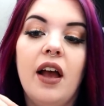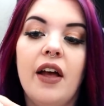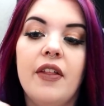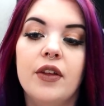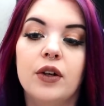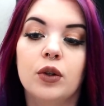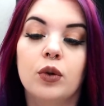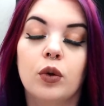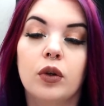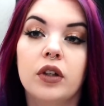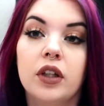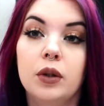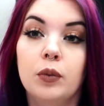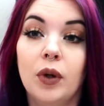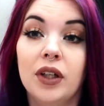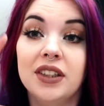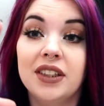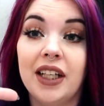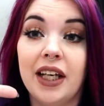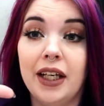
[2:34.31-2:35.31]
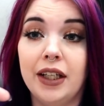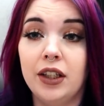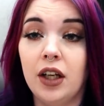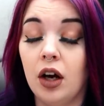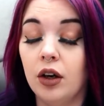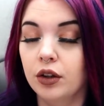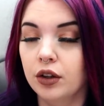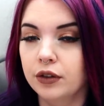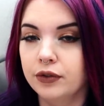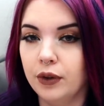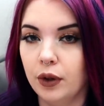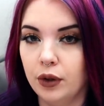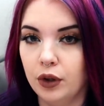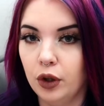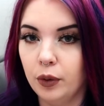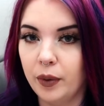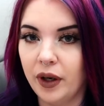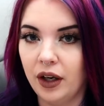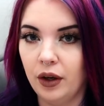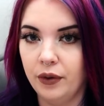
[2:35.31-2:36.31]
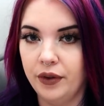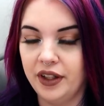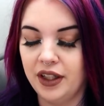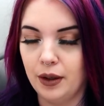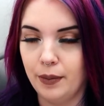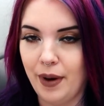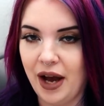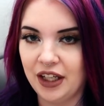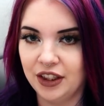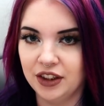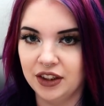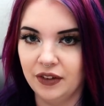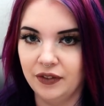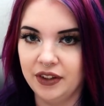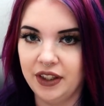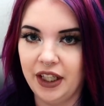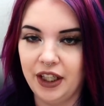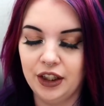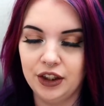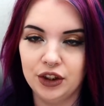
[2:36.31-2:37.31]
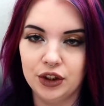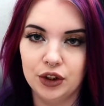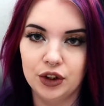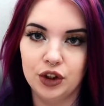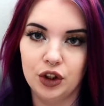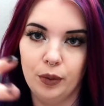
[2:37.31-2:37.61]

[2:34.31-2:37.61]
And then Cortland wants a color photo, but I don't think it matches the invitation.